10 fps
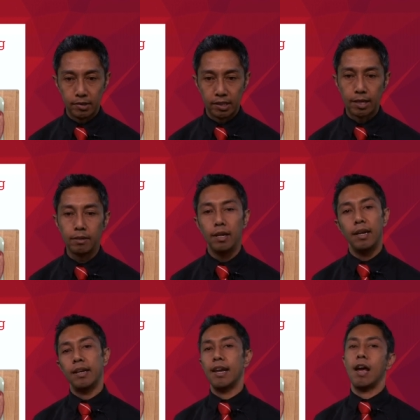Okay.
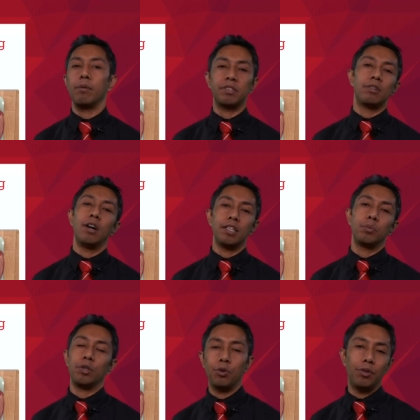Now, in science,
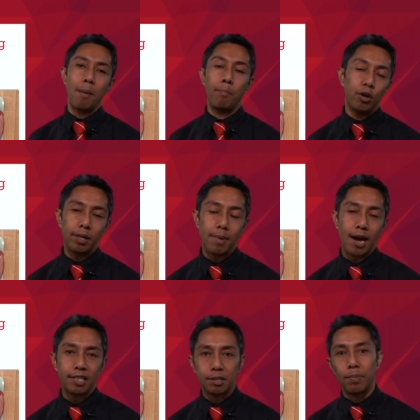we call that body
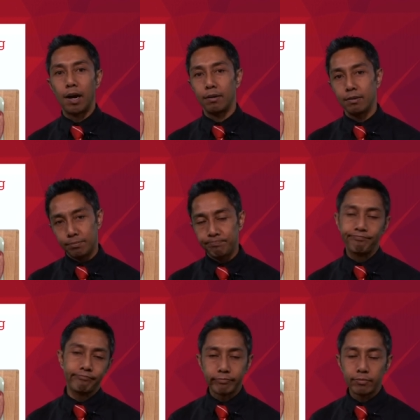mass, but
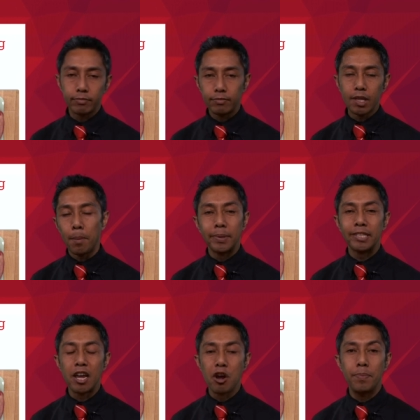
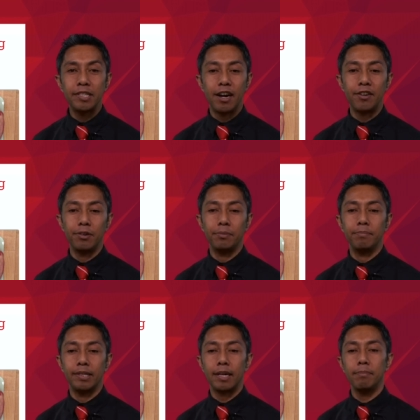potato, potato.
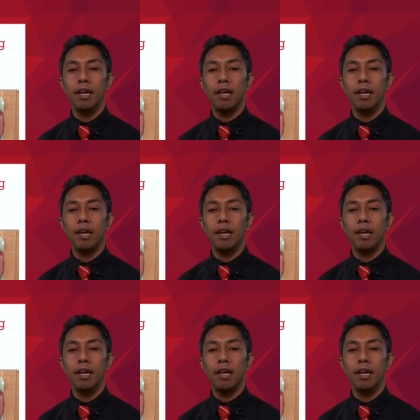Okay.